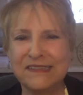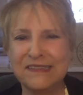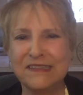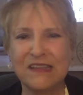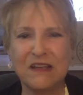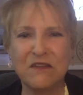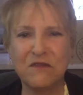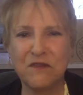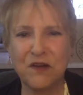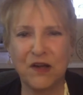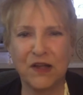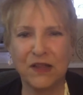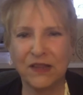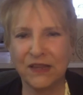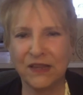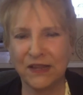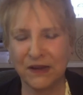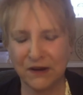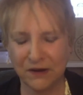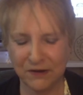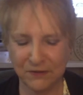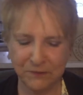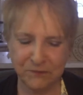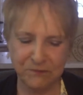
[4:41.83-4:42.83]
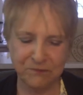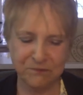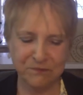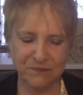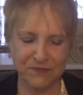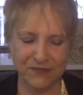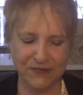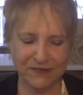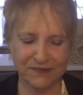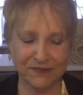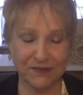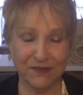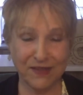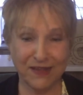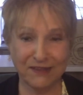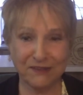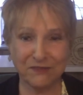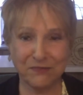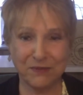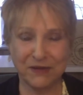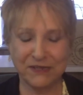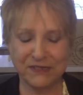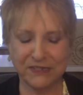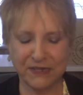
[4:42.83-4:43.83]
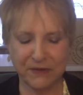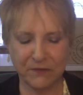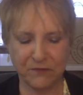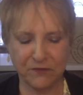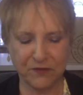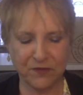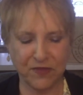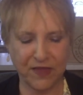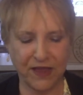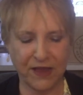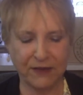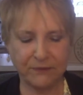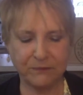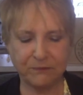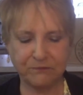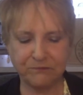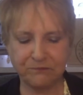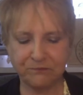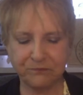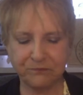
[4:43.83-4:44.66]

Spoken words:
stuff on there. So that's my tip for that.